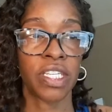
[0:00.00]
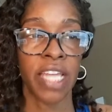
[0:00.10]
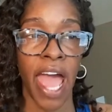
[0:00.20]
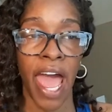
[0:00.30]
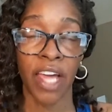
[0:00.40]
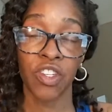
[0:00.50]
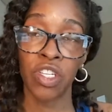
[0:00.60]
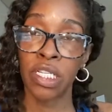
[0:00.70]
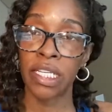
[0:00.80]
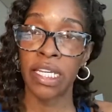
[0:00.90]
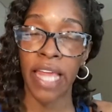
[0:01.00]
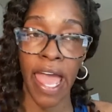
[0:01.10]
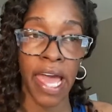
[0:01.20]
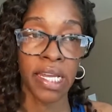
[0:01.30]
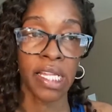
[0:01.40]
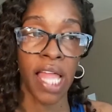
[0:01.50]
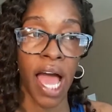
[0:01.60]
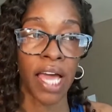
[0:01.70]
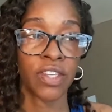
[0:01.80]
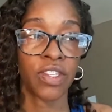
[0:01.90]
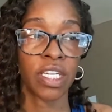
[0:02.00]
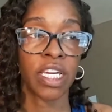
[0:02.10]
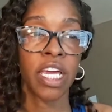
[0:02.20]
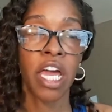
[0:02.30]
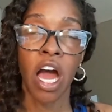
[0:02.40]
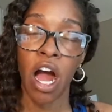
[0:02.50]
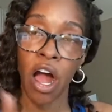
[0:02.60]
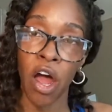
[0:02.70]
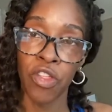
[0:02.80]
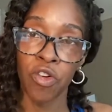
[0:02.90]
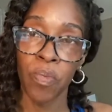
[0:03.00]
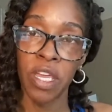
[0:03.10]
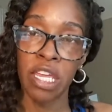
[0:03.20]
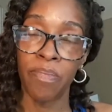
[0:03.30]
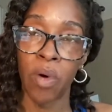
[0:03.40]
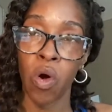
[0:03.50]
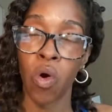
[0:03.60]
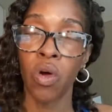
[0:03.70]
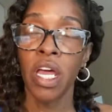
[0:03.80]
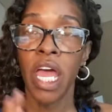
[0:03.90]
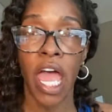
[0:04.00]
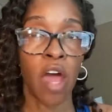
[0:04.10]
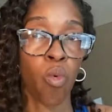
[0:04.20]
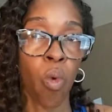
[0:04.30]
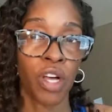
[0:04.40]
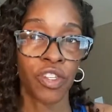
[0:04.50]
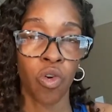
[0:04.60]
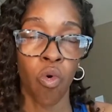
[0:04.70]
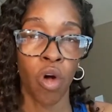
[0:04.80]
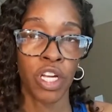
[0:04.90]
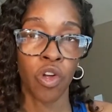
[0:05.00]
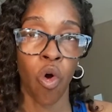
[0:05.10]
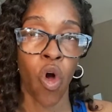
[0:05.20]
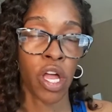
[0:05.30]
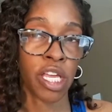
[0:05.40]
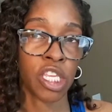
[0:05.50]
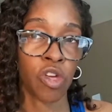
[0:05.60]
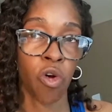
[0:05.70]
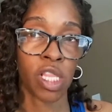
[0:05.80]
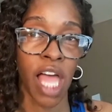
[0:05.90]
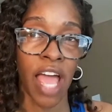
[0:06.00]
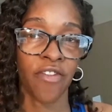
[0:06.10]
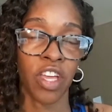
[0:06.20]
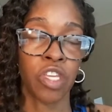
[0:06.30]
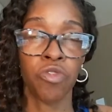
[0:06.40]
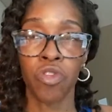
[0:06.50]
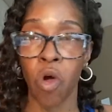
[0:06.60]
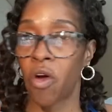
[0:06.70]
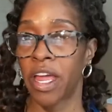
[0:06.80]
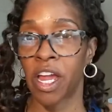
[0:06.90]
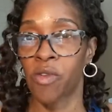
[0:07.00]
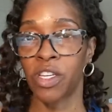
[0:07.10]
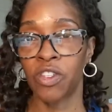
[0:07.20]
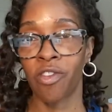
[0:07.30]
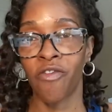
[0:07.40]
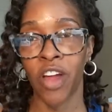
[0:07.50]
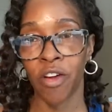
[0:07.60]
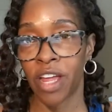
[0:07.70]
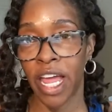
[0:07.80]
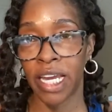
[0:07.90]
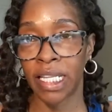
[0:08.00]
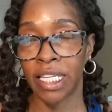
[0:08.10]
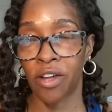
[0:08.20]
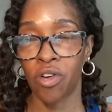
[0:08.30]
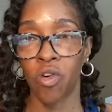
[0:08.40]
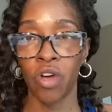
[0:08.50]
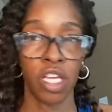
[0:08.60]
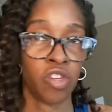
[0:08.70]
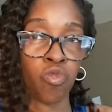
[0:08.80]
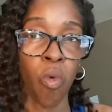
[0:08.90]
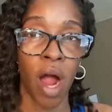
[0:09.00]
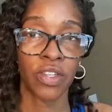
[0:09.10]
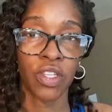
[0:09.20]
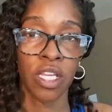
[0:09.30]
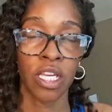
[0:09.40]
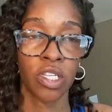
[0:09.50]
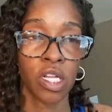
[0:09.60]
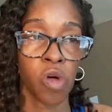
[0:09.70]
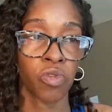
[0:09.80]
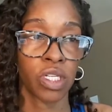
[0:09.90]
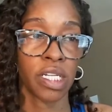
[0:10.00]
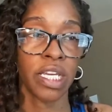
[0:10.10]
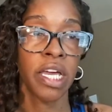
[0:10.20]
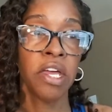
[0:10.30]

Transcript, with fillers: and actions and analyzing other people and what's going on in your life. And you know, Aries, you're very analytical and you watch things closely,